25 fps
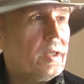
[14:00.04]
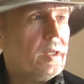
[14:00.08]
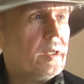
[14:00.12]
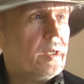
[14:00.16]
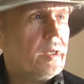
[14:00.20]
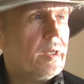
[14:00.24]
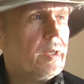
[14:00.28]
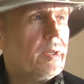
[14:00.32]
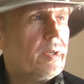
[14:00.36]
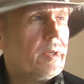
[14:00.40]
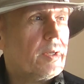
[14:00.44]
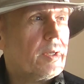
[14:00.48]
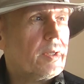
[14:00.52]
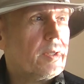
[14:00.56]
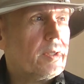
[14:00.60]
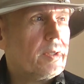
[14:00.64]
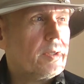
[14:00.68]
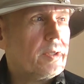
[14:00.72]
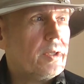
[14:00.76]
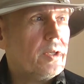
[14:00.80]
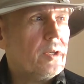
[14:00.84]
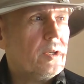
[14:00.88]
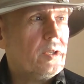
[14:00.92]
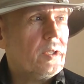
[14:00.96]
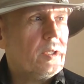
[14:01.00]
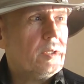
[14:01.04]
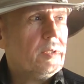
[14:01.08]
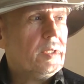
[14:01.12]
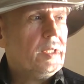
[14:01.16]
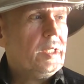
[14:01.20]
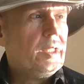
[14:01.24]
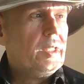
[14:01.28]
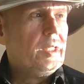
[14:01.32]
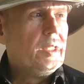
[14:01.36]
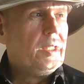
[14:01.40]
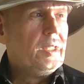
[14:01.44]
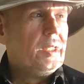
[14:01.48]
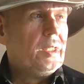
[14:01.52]
a girl,
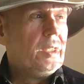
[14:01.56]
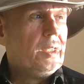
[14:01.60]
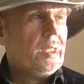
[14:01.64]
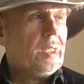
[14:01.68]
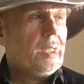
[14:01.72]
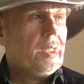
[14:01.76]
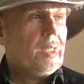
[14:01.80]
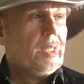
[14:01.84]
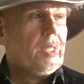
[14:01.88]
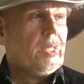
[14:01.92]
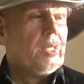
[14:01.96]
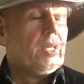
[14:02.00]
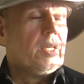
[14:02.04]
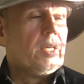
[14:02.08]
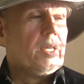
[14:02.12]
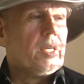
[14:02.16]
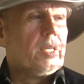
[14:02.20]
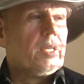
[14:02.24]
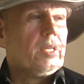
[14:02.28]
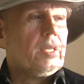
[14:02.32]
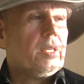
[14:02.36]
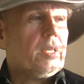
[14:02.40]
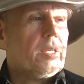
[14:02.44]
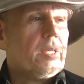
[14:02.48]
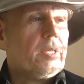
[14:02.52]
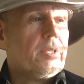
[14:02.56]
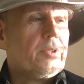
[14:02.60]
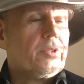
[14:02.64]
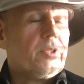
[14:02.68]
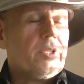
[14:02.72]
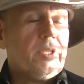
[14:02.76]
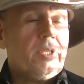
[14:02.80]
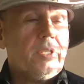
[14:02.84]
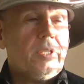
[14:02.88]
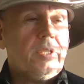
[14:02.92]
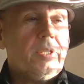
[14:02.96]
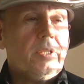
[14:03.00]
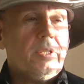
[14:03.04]
and
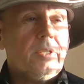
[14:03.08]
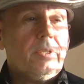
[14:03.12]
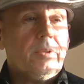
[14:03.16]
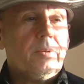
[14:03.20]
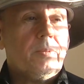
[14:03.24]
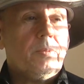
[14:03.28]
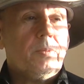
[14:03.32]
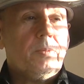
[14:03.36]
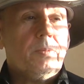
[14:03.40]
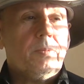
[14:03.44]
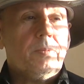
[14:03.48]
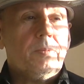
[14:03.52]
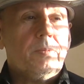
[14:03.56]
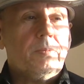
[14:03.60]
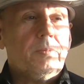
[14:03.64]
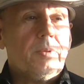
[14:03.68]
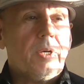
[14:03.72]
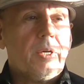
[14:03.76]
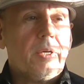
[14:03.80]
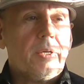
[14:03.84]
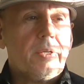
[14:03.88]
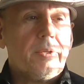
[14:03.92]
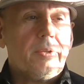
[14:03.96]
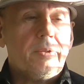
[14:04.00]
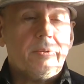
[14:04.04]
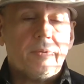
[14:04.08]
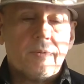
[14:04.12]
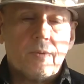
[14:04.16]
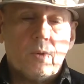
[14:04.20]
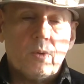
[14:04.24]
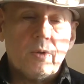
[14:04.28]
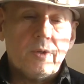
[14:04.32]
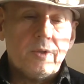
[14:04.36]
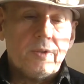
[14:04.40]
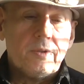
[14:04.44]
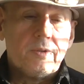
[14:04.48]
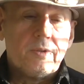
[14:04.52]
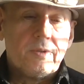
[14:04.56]
she had all
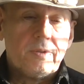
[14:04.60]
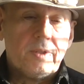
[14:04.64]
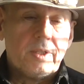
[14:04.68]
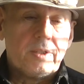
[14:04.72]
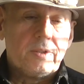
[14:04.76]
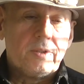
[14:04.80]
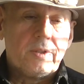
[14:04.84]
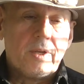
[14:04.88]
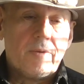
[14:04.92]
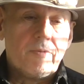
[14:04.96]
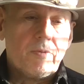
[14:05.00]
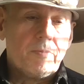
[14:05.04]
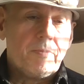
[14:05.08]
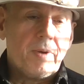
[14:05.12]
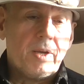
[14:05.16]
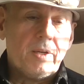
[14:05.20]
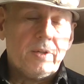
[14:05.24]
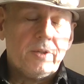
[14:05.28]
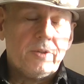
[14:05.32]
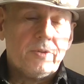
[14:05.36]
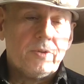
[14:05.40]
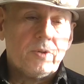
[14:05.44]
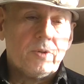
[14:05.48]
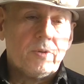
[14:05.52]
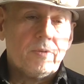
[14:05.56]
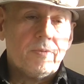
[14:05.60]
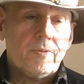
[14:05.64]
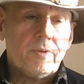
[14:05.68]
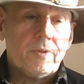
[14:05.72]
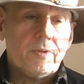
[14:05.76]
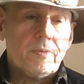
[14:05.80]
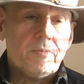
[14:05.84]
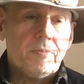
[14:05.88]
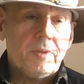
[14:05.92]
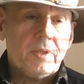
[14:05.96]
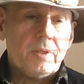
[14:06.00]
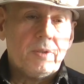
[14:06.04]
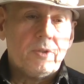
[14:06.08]
these 6-7 pages of
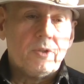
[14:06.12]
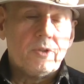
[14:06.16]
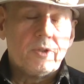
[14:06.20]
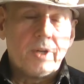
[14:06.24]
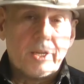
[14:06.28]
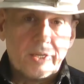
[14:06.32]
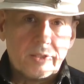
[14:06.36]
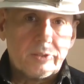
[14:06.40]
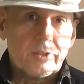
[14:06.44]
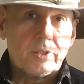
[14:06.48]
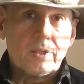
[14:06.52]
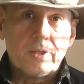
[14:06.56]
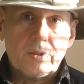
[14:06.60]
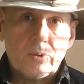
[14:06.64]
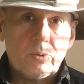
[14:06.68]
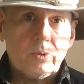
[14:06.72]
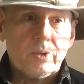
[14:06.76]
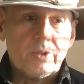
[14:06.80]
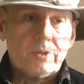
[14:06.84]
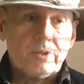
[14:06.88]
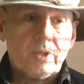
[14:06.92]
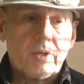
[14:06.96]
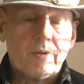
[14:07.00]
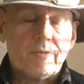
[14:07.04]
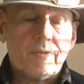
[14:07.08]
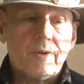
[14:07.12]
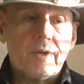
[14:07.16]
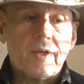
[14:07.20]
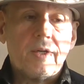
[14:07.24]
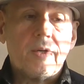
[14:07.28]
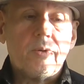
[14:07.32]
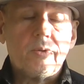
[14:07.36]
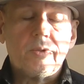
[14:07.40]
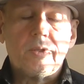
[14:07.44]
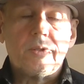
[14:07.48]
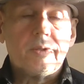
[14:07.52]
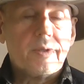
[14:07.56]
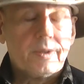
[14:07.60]
being dyslexic and all that stuff, and I
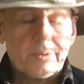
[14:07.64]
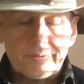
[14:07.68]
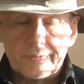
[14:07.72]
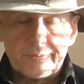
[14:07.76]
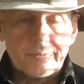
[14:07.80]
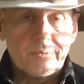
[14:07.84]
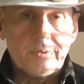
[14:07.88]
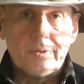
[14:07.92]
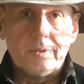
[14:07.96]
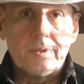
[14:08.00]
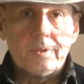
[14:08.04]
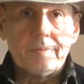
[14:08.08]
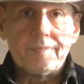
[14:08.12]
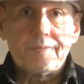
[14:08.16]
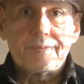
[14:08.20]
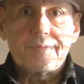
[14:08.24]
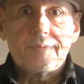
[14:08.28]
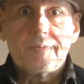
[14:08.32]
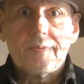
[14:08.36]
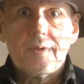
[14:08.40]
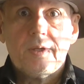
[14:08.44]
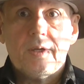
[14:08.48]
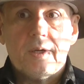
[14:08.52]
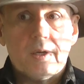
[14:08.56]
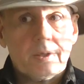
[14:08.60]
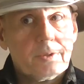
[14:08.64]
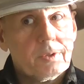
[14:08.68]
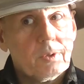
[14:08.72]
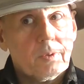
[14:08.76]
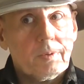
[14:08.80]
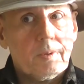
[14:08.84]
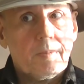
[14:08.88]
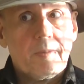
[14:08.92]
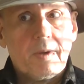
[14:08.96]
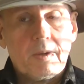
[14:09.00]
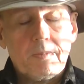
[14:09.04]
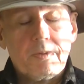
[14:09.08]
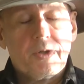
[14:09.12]
look at I throw
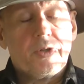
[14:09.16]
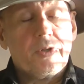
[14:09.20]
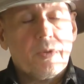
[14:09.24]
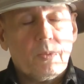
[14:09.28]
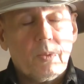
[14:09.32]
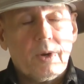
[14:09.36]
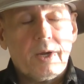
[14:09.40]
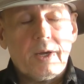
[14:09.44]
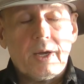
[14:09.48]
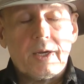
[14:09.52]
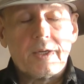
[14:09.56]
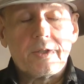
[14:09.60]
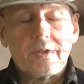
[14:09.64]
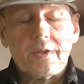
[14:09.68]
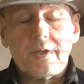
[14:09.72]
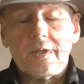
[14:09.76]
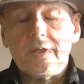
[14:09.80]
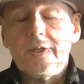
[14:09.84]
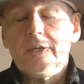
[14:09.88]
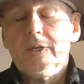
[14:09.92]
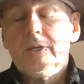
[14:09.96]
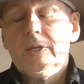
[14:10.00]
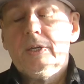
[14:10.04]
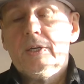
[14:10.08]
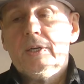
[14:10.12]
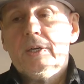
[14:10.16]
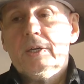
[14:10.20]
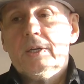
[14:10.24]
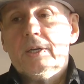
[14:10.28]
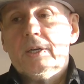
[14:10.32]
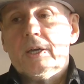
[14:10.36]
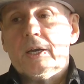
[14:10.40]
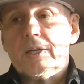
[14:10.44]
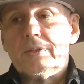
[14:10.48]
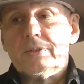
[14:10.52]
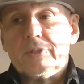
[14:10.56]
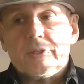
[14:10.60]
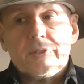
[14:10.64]
the papers away actually.
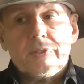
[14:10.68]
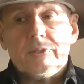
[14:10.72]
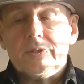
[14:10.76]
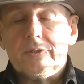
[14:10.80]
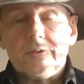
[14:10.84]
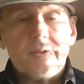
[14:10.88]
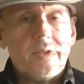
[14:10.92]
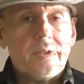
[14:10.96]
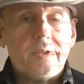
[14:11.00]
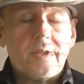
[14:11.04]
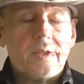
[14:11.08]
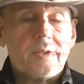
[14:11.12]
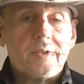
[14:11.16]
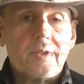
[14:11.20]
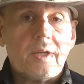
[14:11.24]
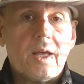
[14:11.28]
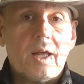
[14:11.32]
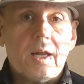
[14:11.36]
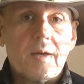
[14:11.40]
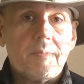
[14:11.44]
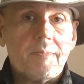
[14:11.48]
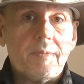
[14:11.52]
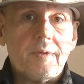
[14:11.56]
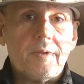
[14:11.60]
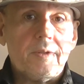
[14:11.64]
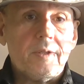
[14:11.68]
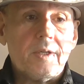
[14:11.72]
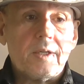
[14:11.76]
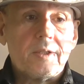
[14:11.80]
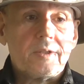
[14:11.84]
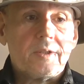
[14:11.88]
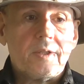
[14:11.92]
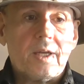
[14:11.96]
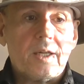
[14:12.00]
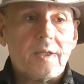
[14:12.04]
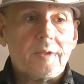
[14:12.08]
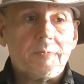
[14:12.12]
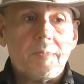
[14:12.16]
I said, this doesn't help me, it
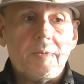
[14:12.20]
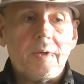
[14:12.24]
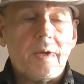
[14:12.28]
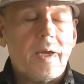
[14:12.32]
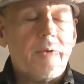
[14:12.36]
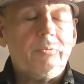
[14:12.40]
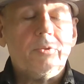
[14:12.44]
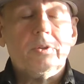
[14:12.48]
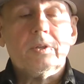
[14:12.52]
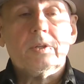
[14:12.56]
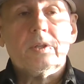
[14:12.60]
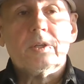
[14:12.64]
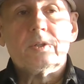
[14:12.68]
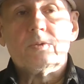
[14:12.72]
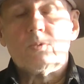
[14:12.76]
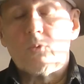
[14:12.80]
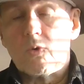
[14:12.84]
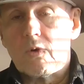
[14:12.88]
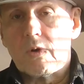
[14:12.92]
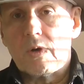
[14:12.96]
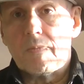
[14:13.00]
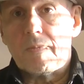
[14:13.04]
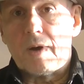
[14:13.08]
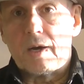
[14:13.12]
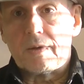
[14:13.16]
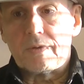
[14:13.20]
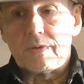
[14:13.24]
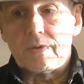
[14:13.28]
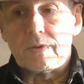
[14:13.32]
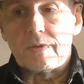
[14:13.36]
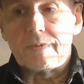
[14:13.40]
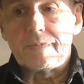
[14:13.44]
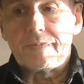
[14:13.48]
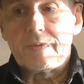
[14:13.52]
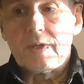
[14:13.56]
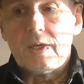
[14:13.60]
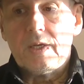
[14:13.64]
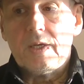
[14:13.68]
just tells me everything that's wrong about you.
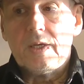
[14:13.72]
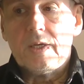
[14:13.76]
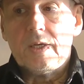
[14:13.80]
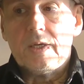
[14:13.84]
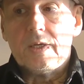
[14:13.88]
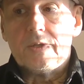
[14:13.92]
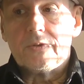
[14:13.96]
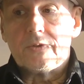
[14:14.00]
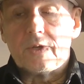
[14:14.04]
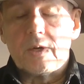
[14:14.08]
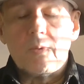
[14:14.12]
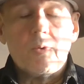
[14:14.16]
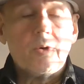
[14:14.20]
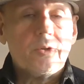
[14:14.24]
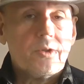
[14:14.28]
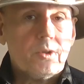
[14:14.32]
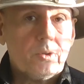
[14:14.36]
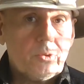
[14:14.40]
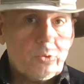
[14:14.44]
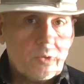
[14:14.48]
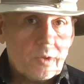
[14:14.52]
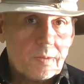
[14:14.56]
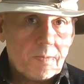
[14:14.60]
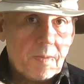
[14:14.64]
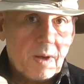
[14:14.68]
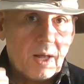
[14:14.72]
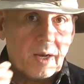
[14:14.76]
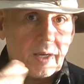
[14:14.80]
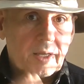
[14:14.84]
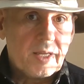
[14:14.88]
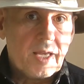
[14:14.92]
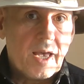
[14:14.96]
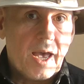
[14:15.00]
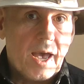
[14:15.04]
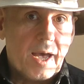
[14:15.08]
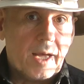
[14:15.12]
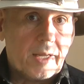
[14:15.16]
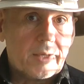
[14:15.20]
So I want you to spell
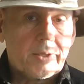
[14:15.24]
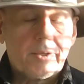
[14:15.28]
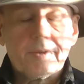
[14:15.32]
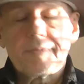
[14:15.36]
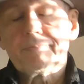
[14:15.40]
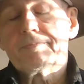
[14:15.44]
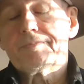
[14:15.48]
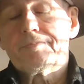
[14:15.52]
cat.